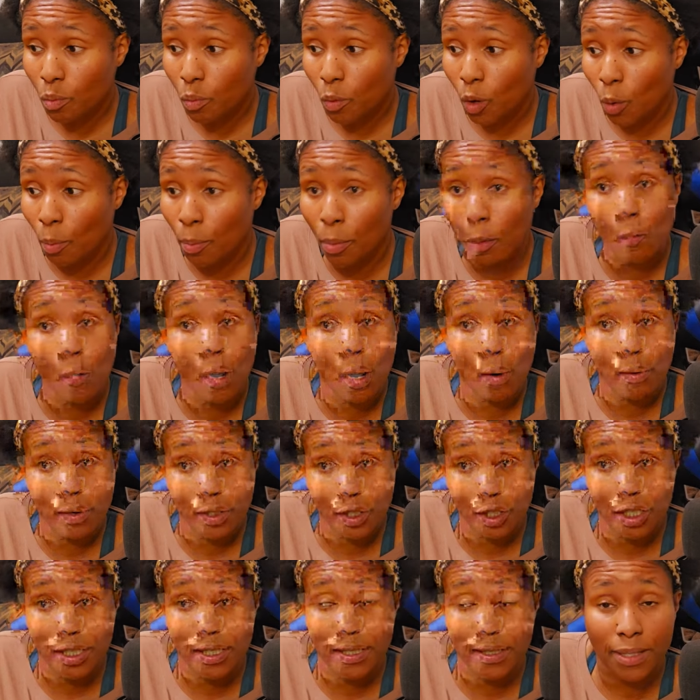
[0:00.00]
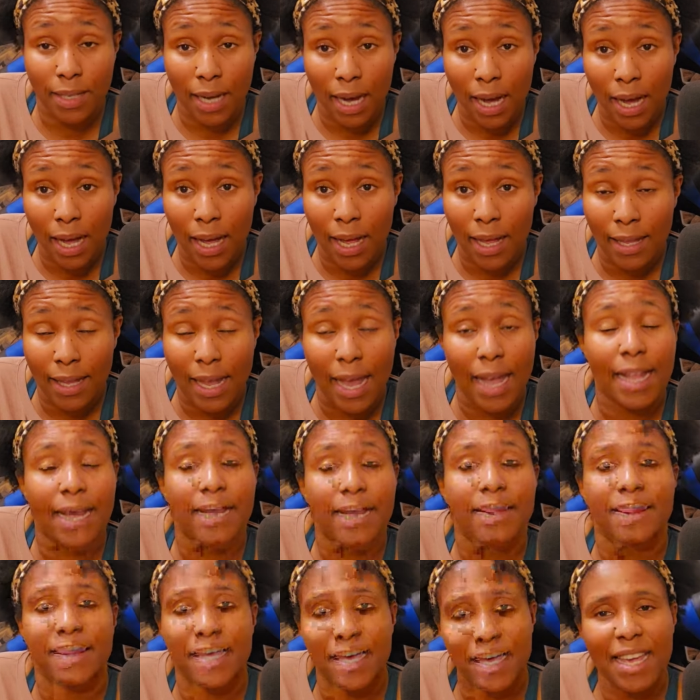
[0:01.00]
but what was just done, and I
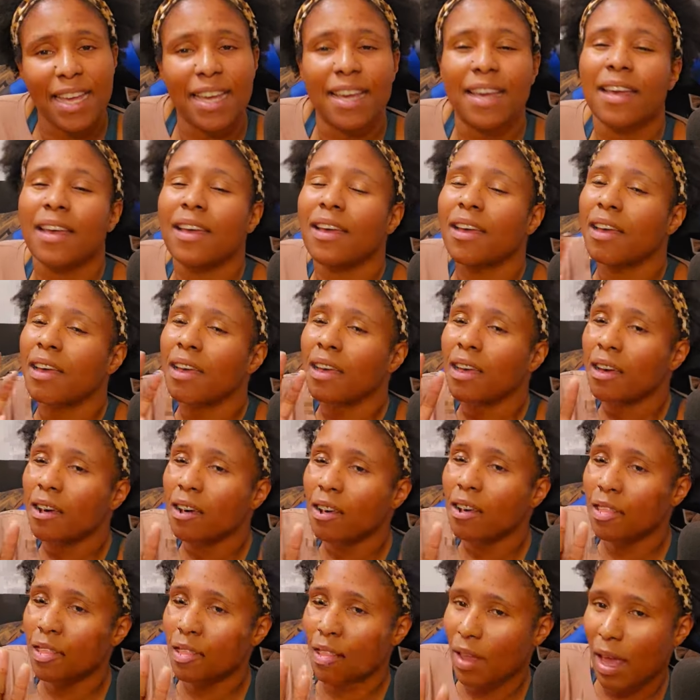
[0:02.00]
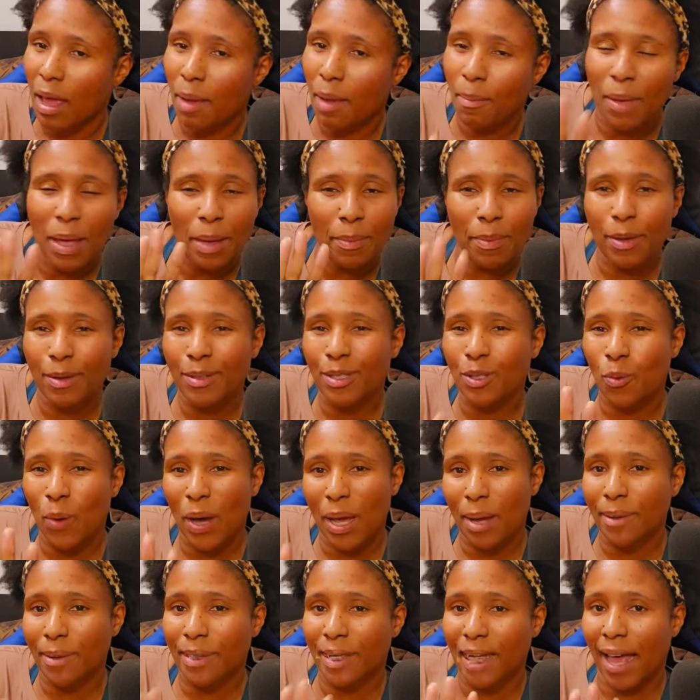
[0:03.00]
think and maybe it was the way
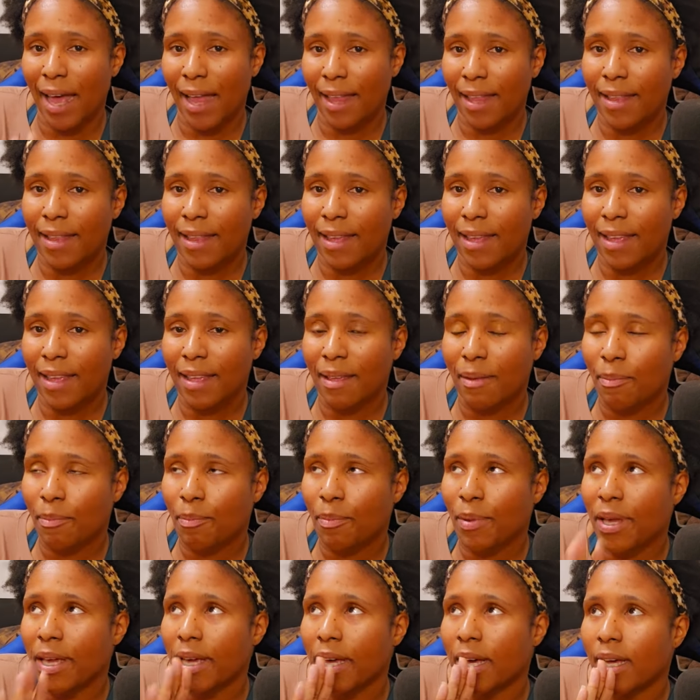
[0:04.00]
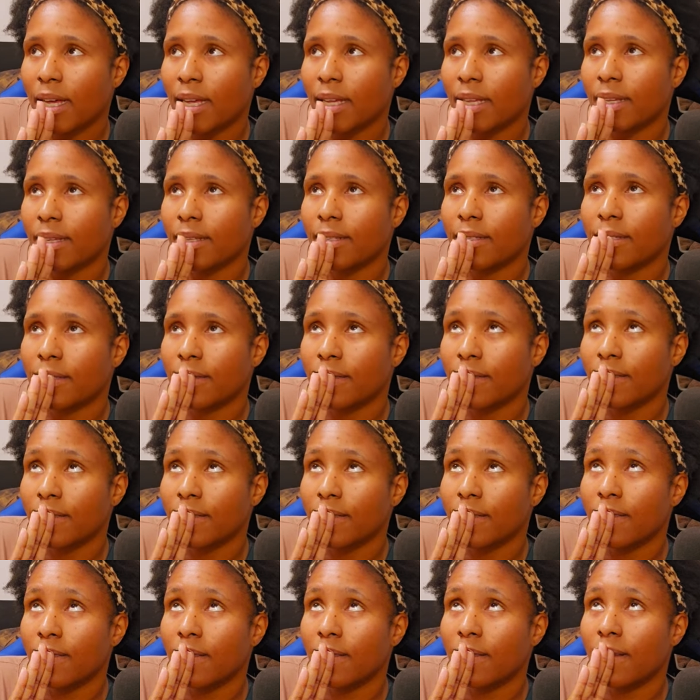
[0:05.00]
it was edited because
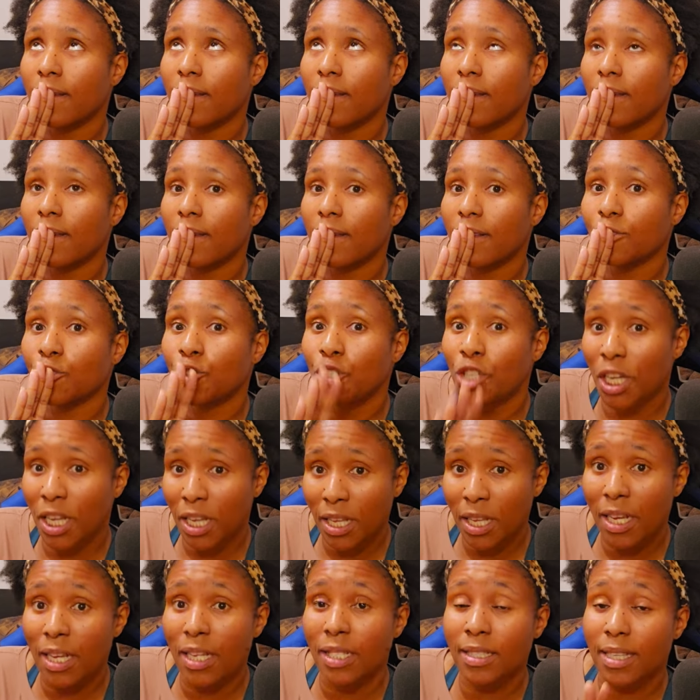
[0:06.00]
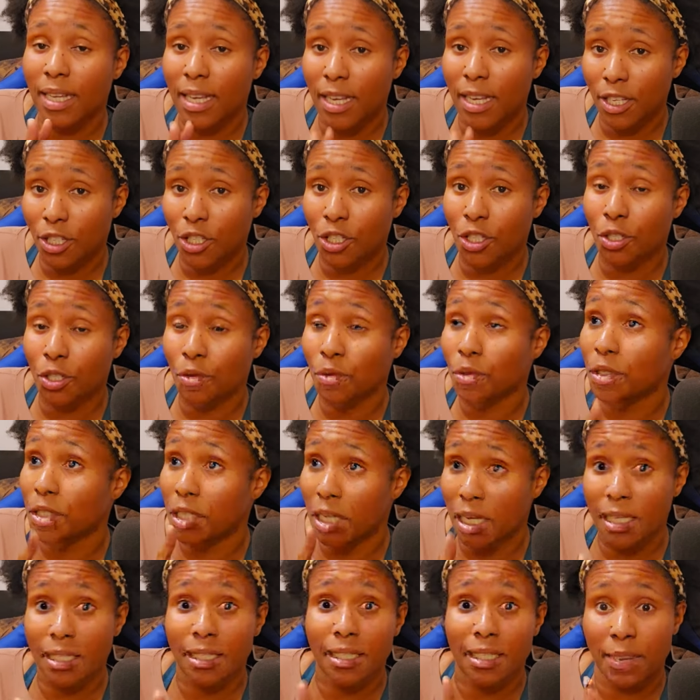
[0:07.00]
Gina's issues
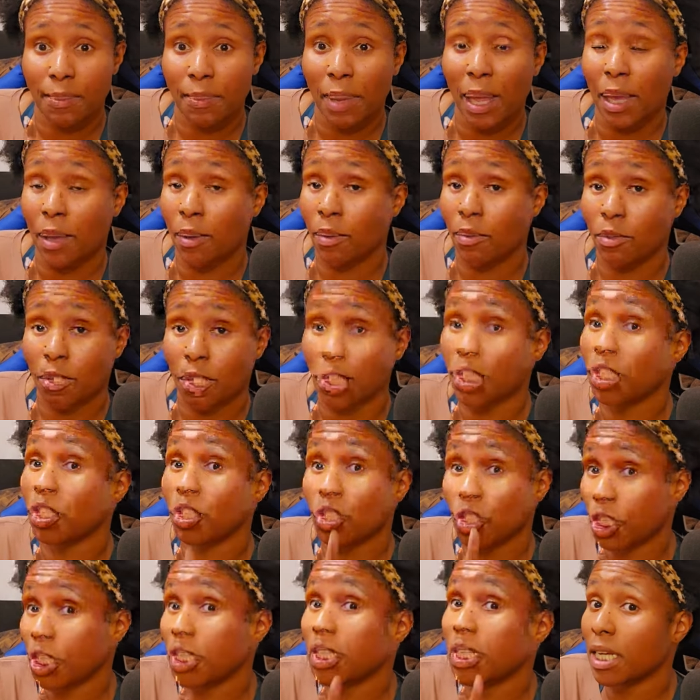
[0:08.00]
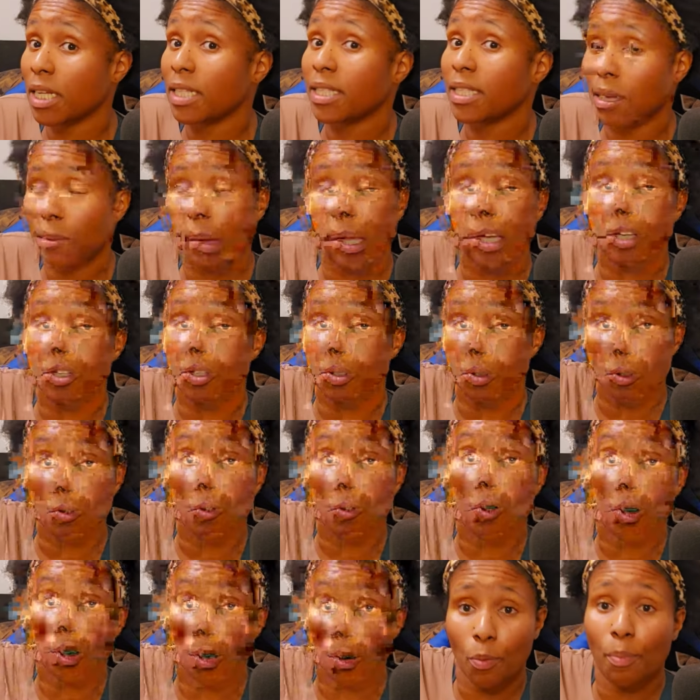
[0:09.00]
did seem like she she did seem like she was
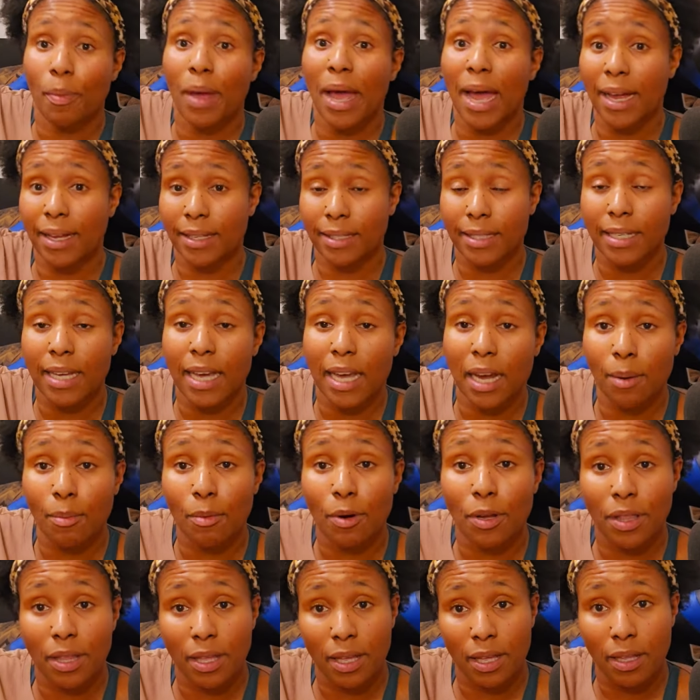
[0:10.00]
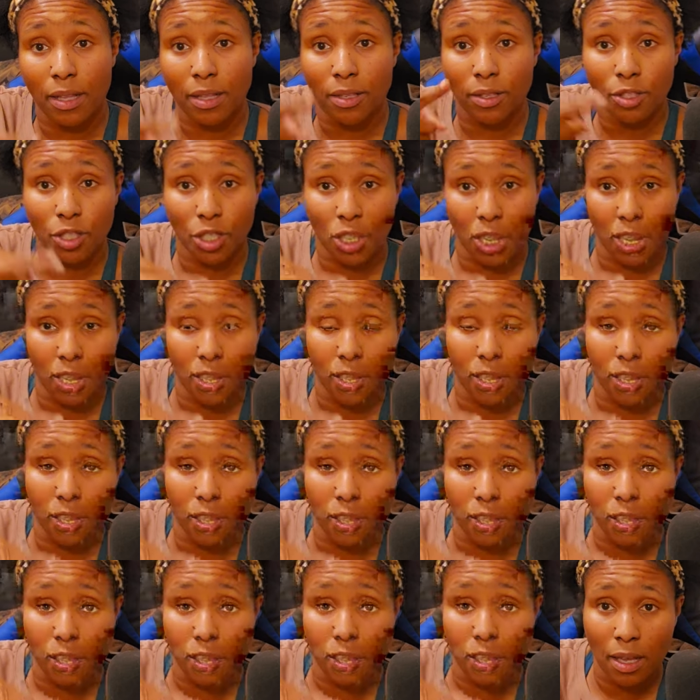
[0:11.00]
more mad at Tamara than Shannon.